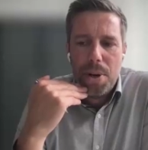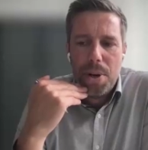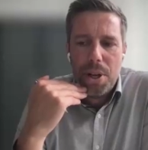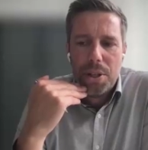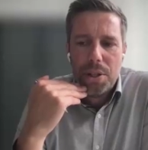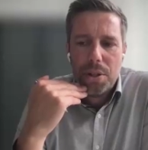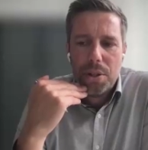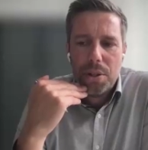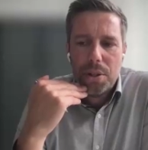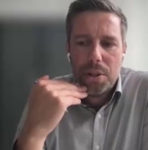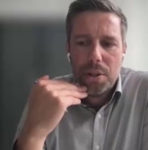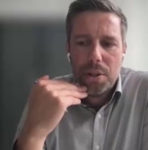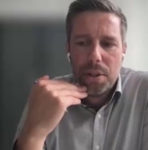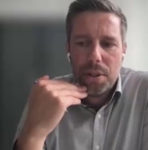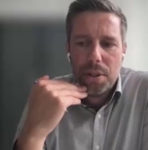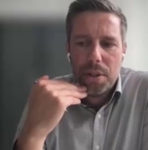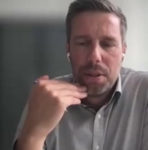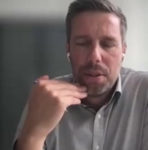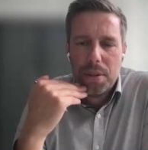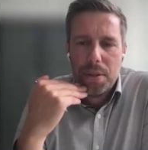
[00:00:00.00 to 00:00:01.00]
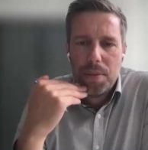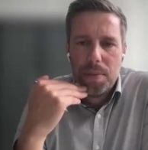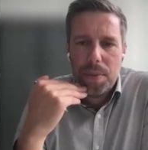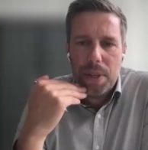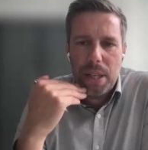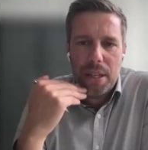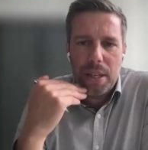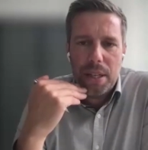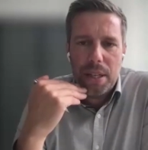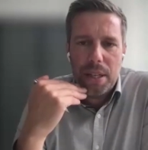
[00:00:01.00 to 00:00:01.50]
But
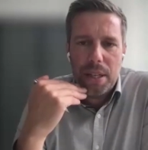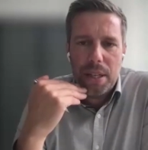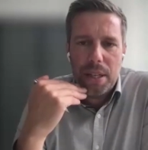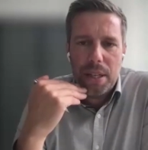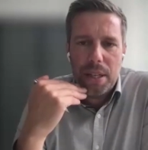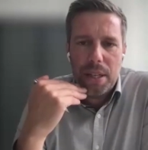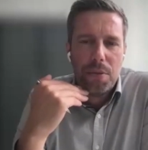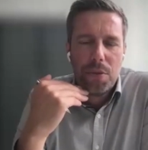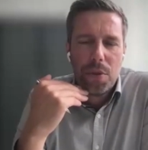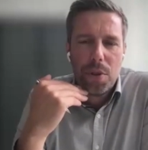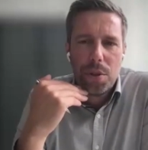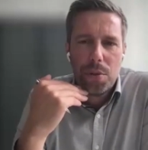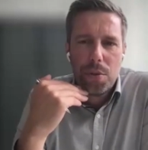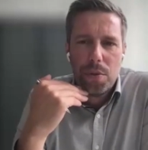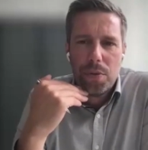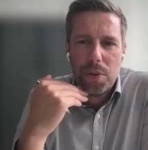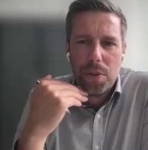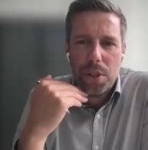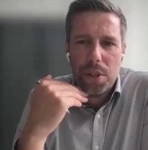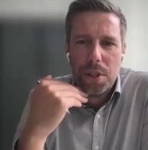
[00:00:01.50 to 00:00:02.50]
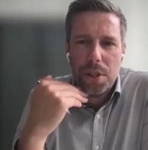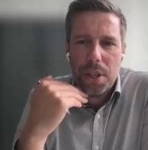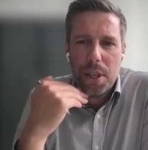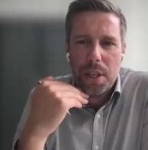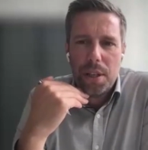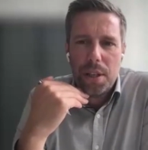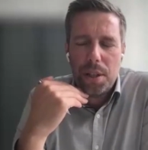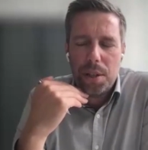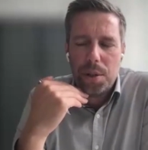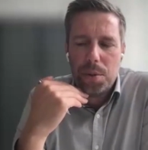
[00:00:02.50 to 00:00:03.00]
there's a bit of controversy
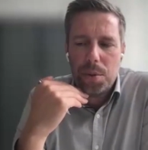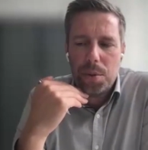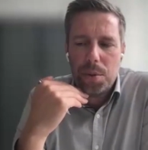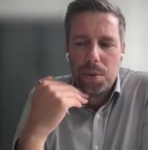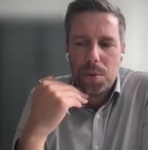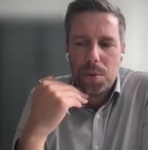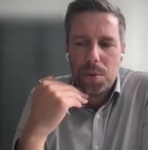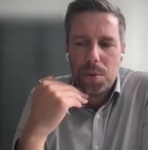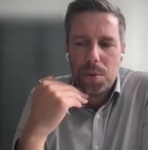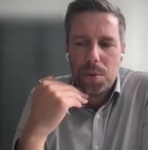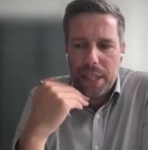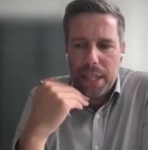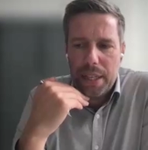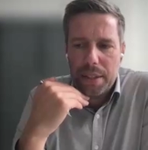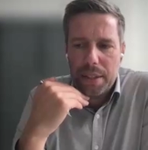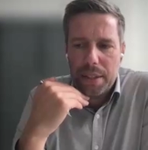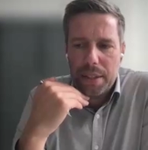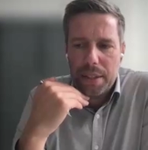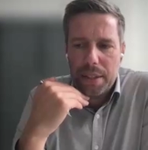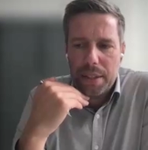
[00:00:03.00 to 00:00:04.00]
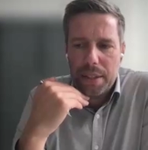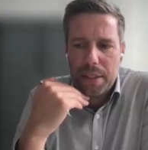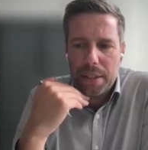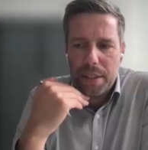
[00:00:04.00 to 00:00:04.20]
in the literature on that.